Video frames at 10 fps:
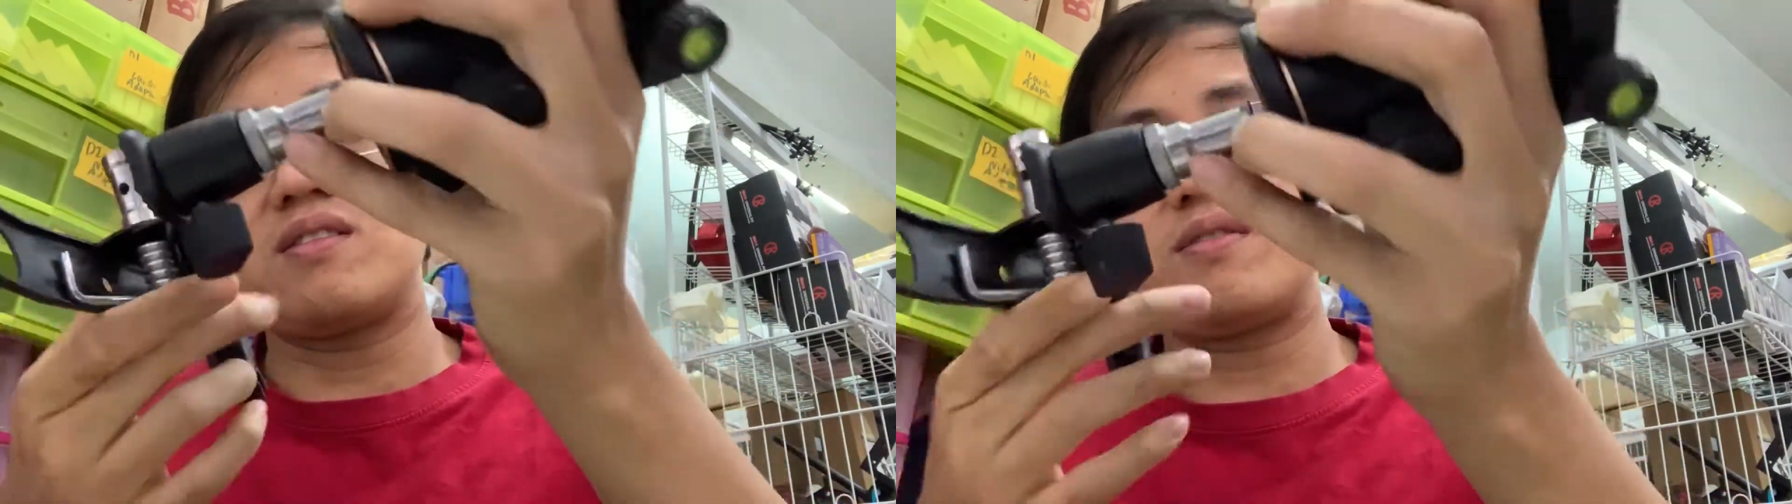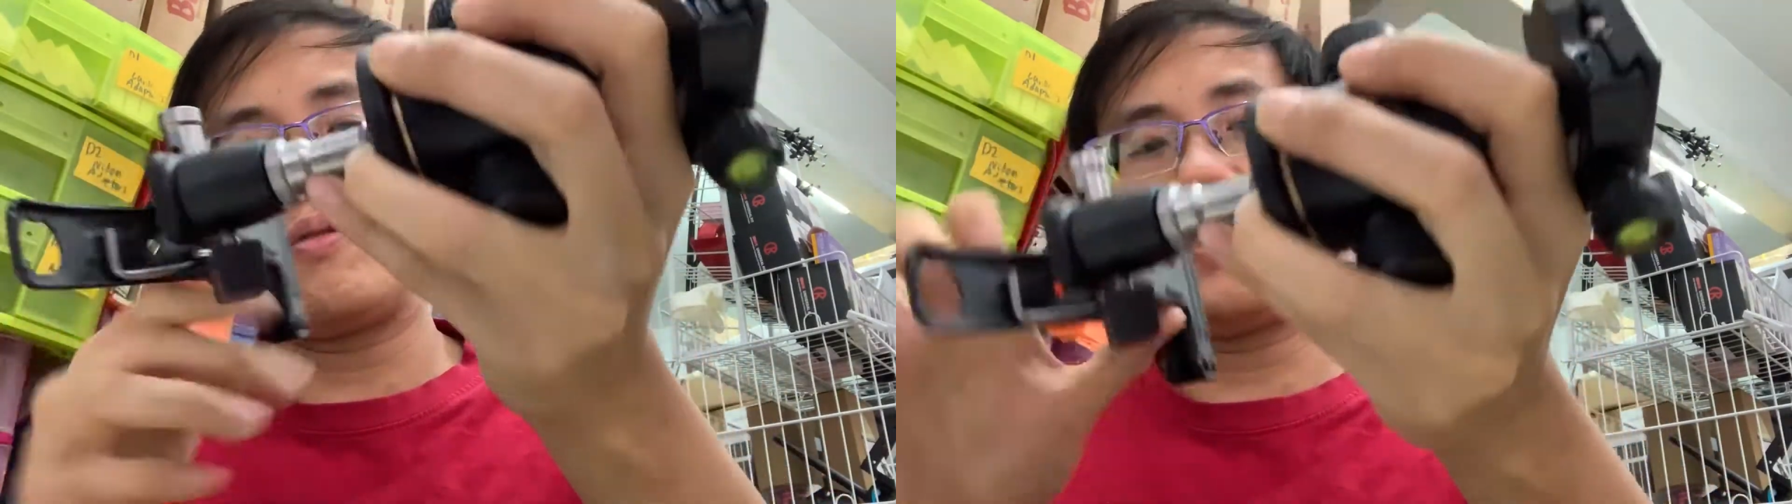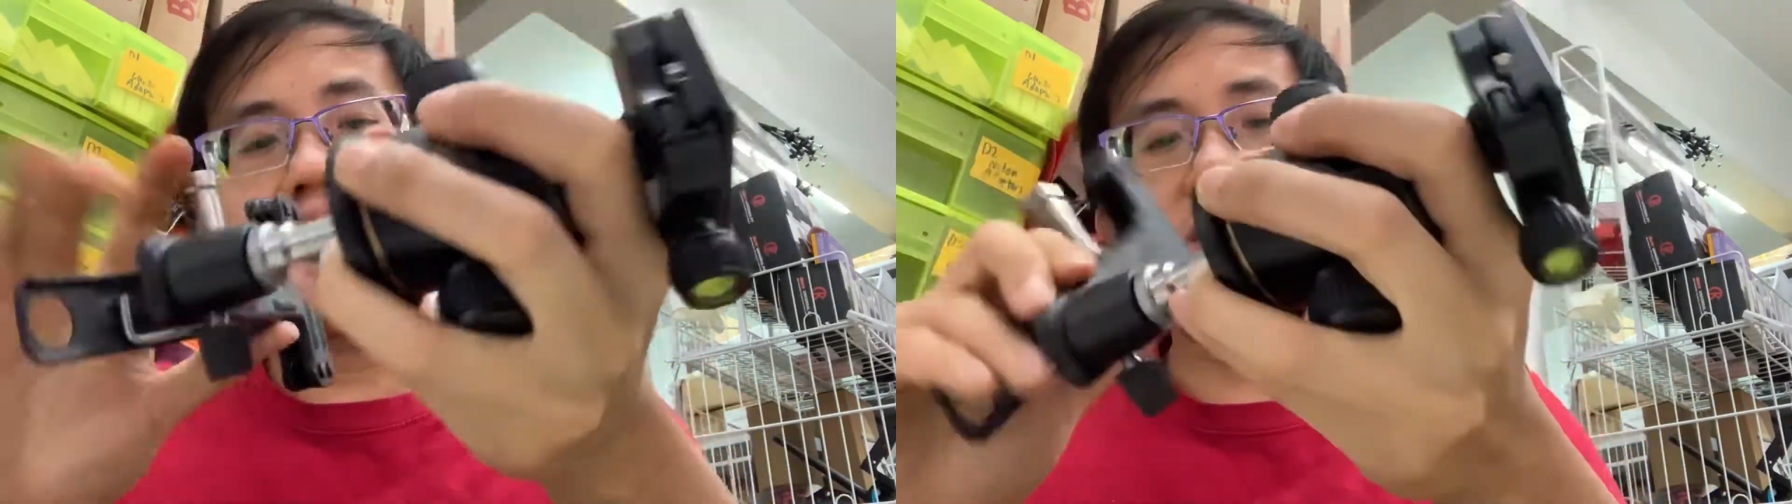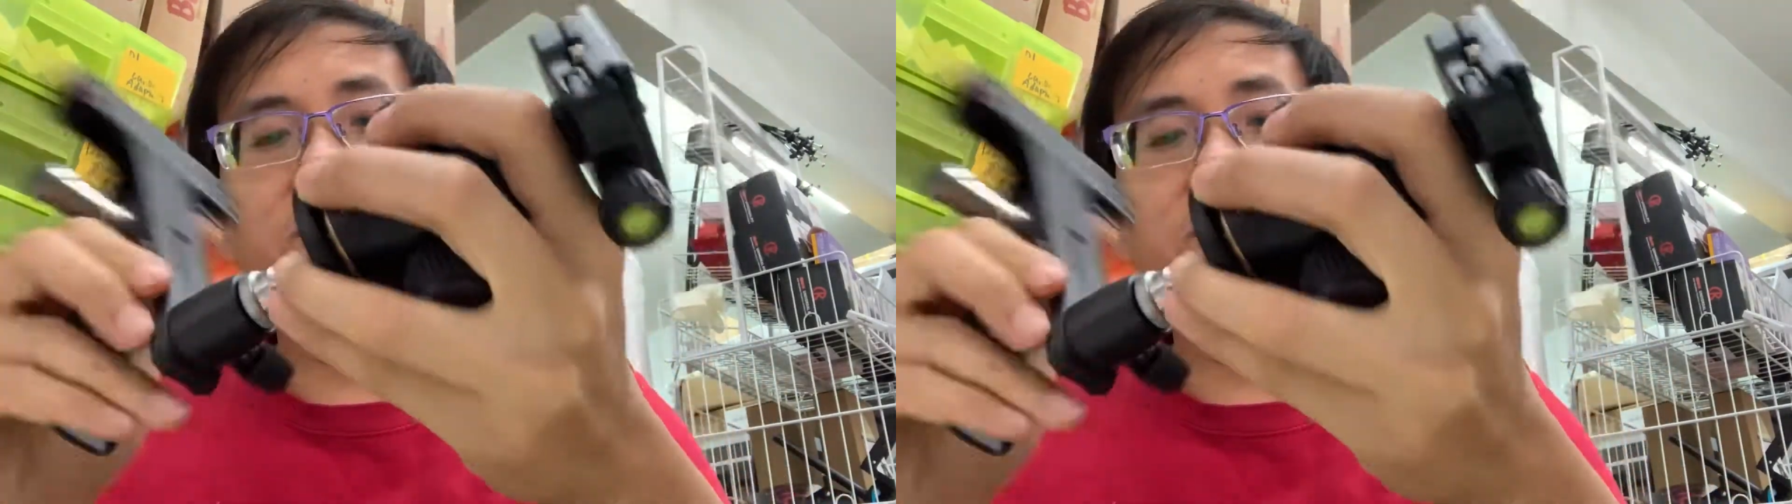with this